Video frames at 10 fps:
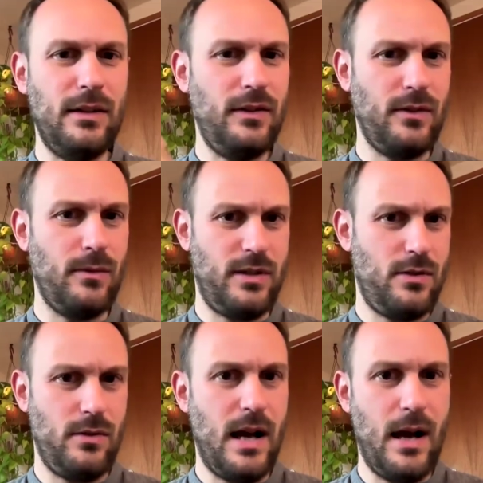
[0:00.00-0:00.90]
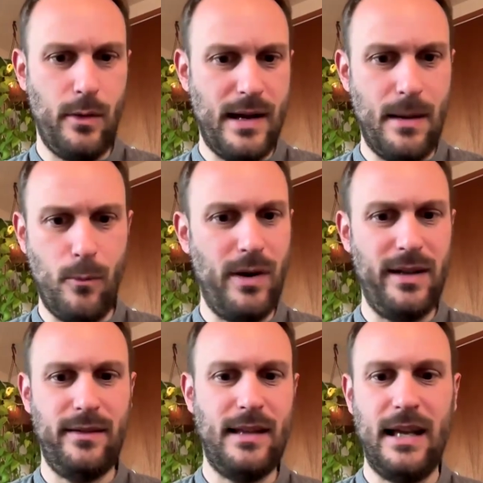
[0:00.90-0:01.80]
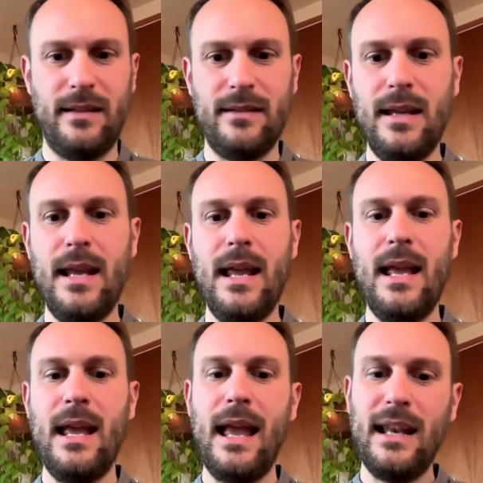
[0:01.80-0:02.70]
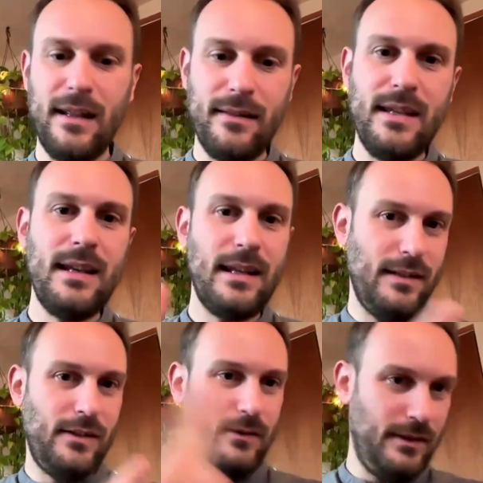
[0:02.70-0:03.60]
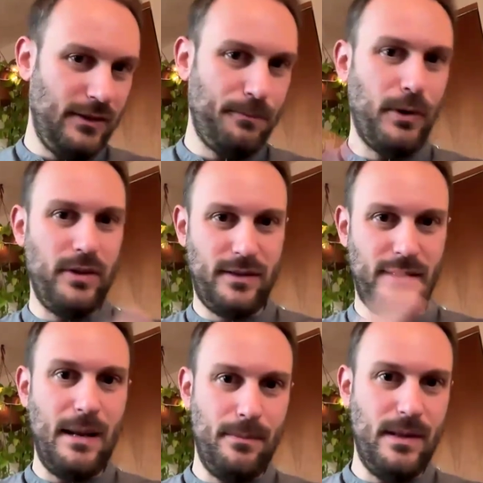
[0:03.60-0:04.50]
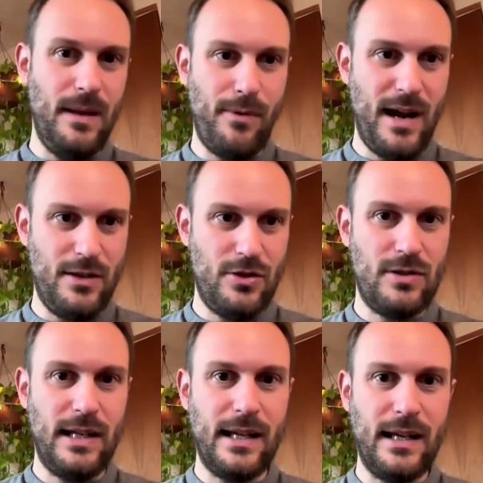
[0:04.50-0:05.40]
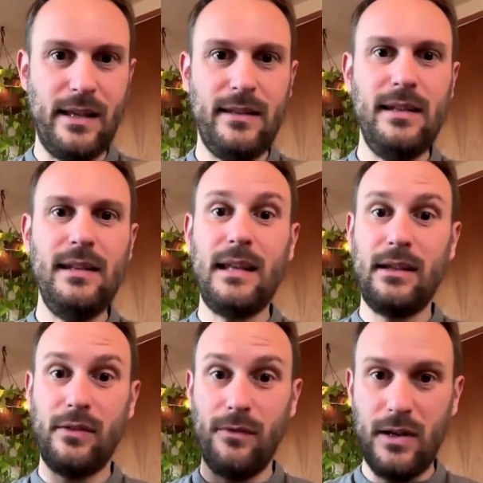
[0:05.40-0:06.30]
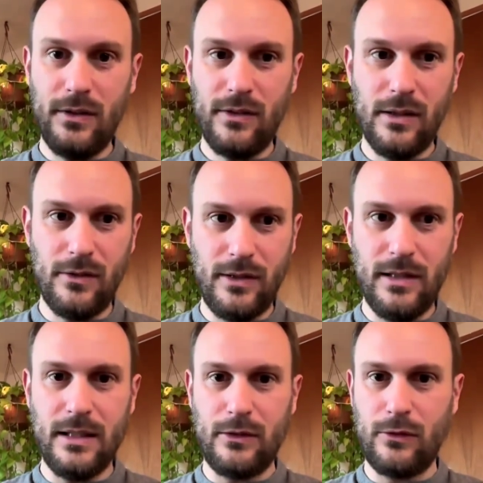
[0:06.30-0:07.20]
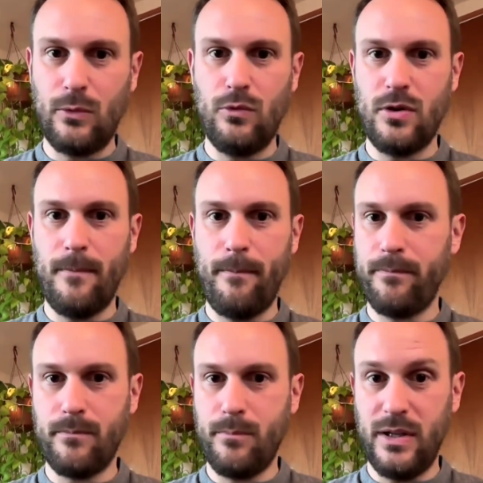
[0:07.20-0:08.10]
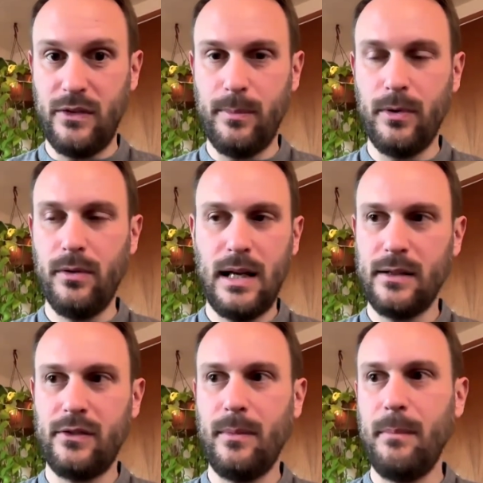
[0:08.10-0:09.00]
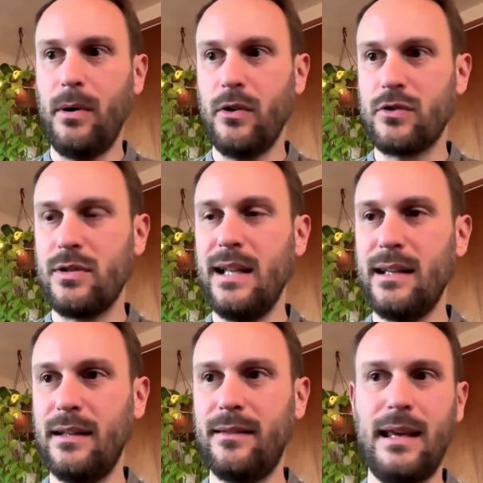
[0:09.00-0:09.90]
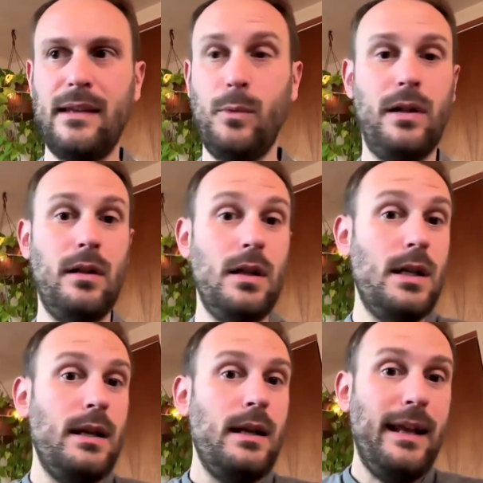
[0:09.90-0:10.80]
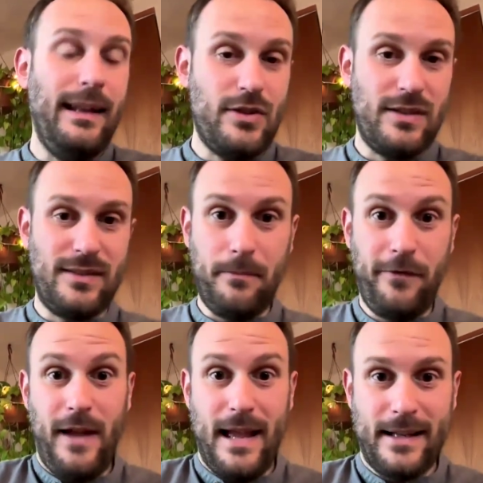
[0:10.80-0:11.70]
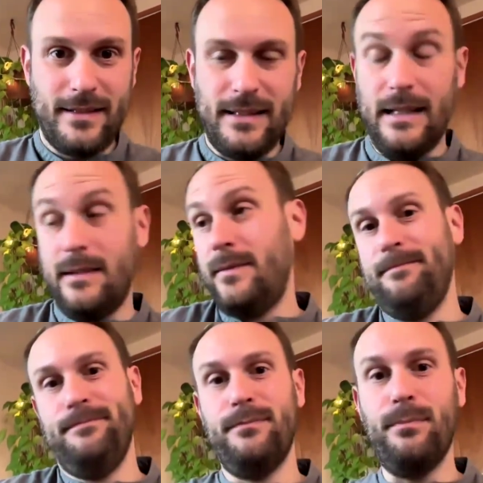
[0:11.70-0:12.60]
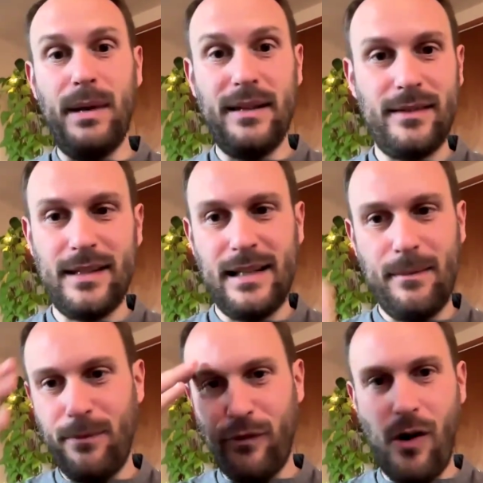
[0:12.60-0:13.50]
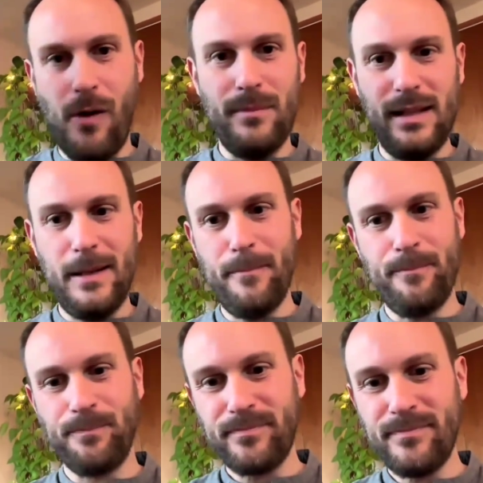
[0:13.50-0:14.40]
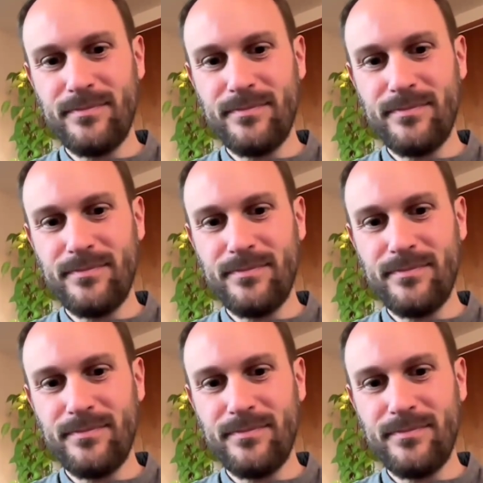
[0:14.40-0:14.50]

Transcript: and then there is the question, how come? Why is that? And I think at this point they branch. Like IIT takes very seriously the exclusion principle, axiom, and postulate, and says, well, it's just a fact that basically from the